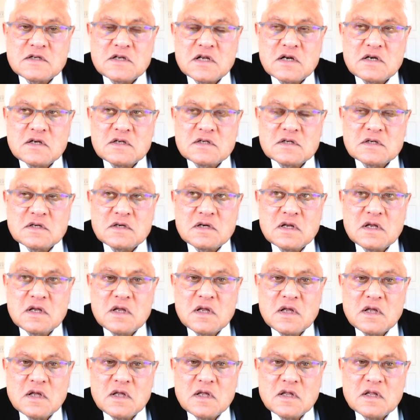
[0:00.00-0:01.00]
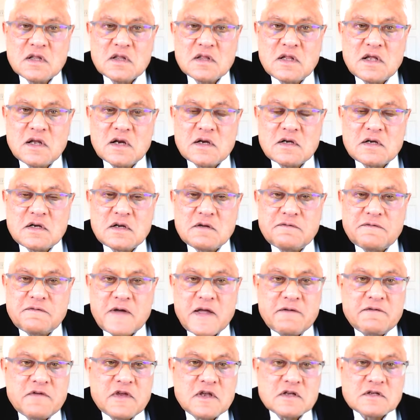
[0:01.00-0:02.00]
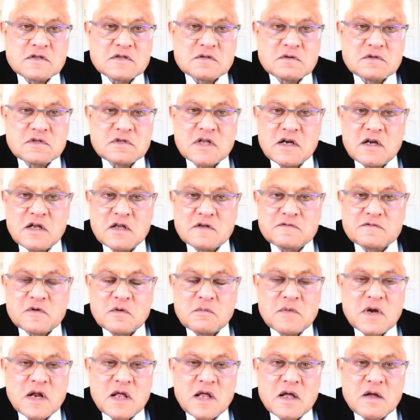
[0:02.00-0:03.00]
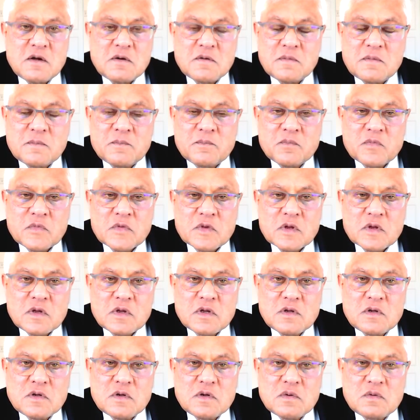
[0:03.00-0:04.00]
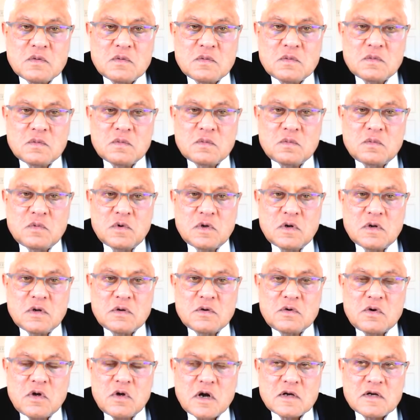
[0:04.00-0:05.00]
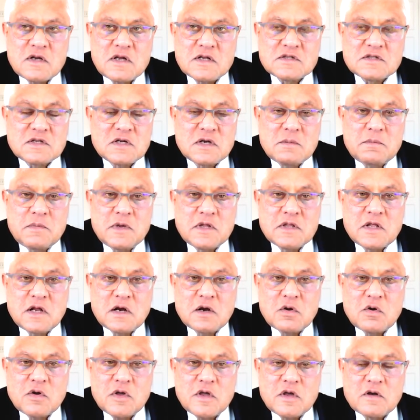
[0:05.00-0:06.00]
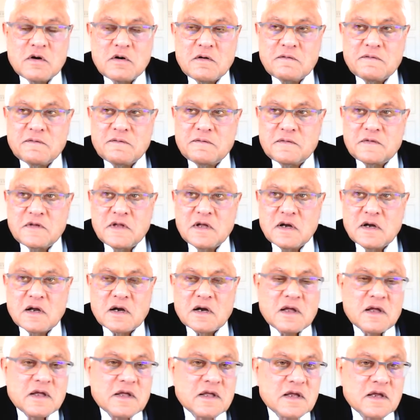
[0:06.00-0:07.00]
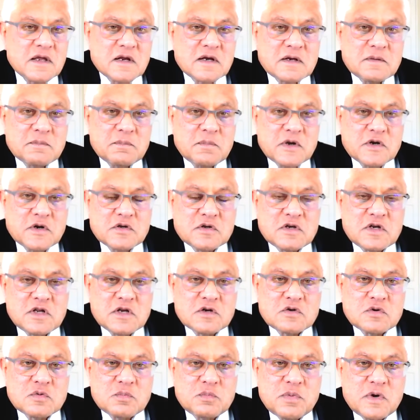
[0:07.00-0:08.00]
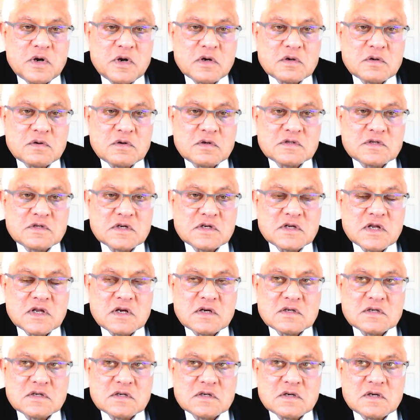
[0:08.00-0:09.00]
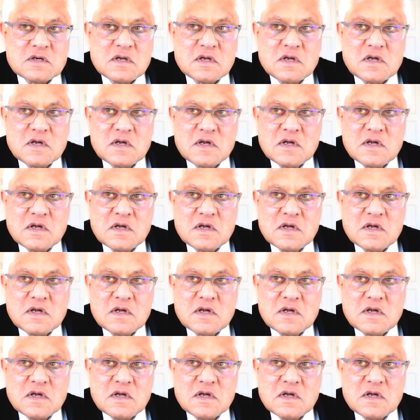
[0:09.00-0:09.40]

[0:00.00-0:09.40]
attention that 5 years or 10 years from now, you will not necessarily be the lawyer of the client, but you need to bring to his attention